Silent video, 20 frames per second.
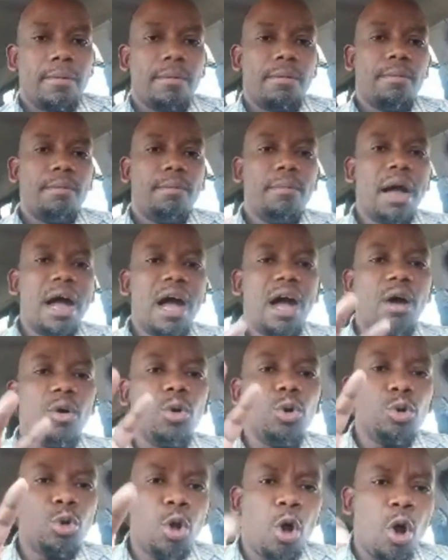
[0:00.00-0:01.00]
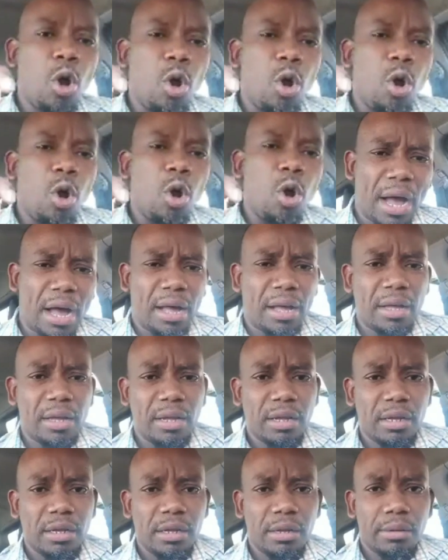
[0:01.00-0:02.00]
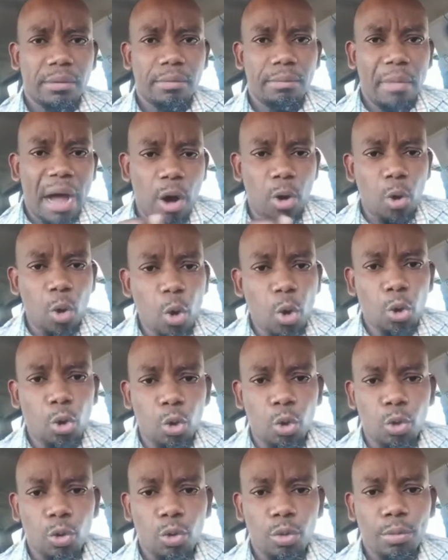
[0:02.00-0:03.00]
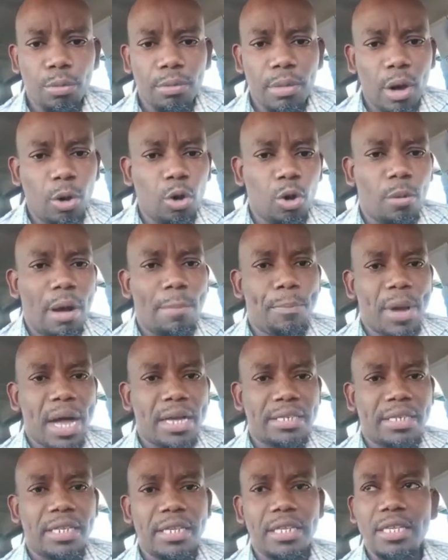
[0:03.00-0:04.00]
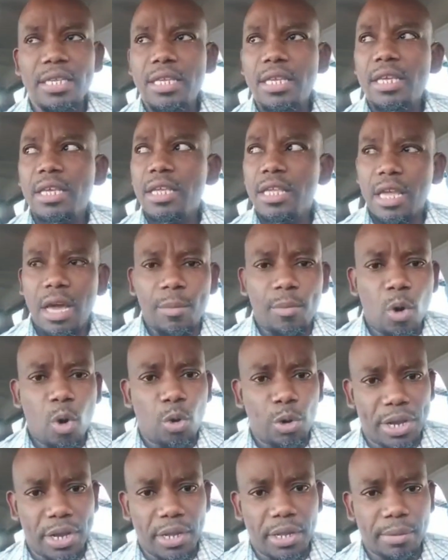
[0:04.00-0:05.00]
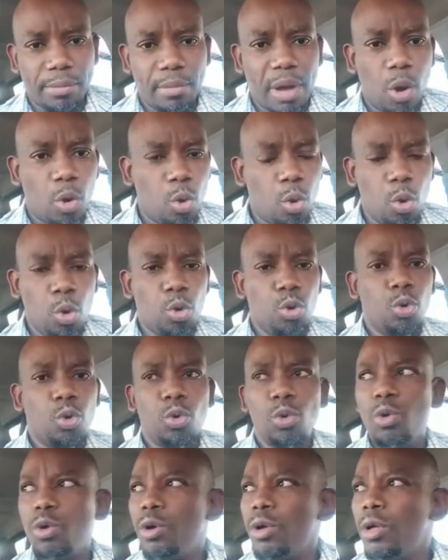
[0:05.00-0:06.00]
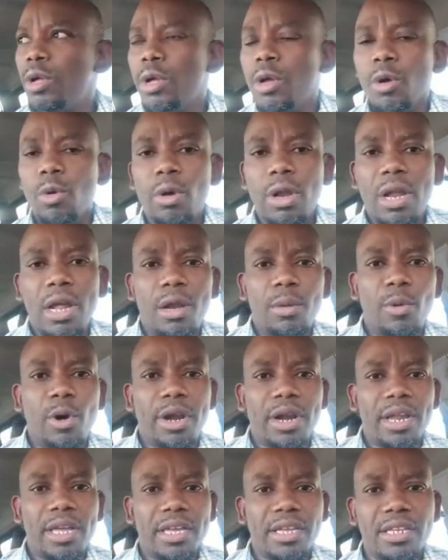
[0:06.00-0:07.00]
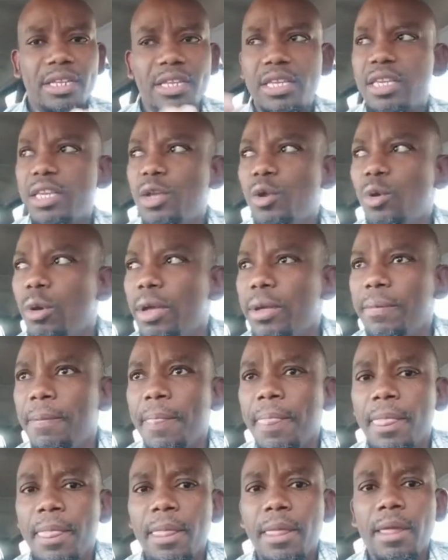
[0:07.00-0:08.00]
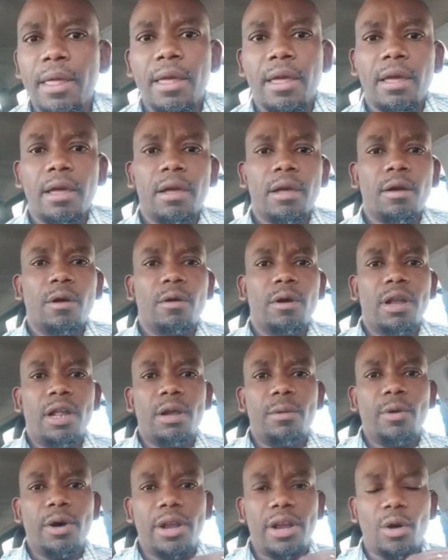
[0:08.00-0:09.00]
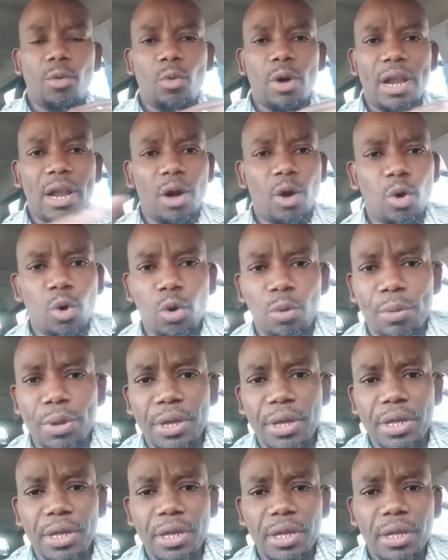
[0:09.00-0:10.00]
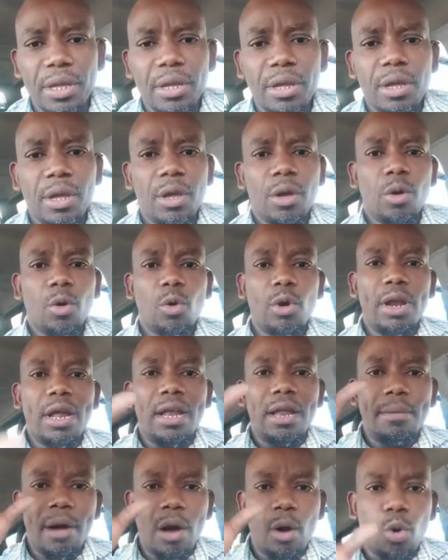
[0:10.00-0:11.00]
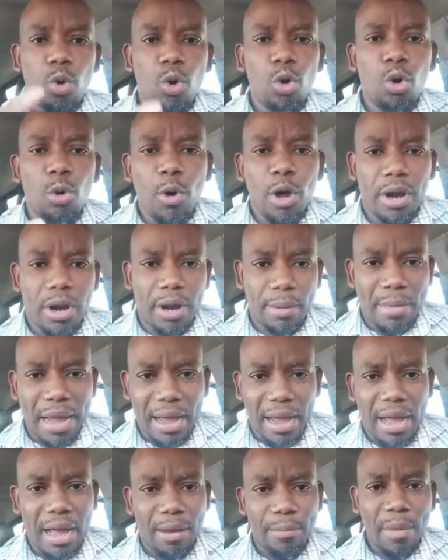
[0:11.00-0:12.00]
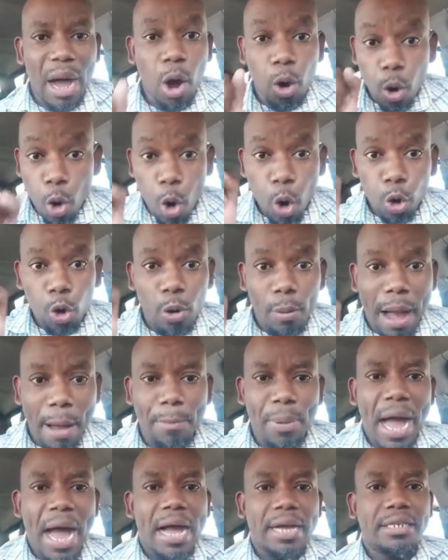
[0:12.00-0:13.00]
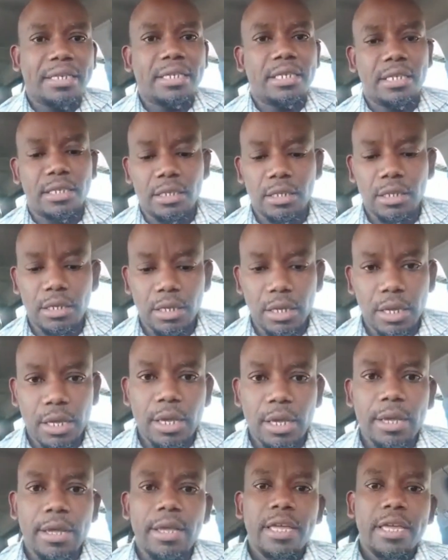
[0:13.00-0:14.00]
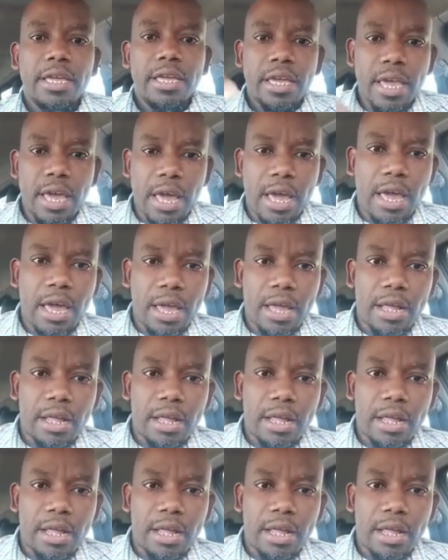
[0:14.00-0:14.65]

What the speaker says: ba go tlhopha bagolo ba party ya bone. Bagolo go na le borre Kidikilwe, go na le borre Kwala Gobe, go na le bagolo borre Magang. Bagolo ba party ye